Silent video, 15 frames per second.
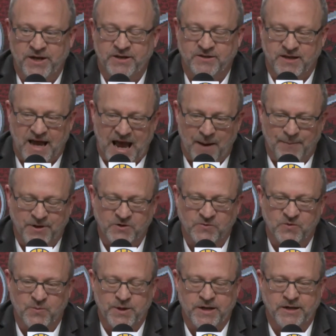It's the happiest
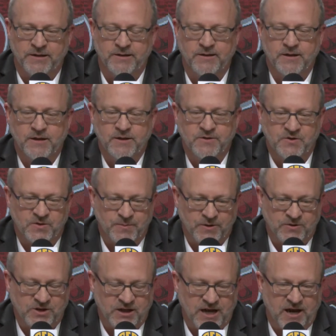we've been. It's the
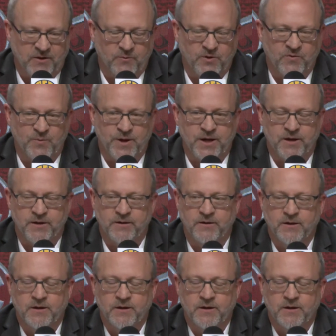most together we've been.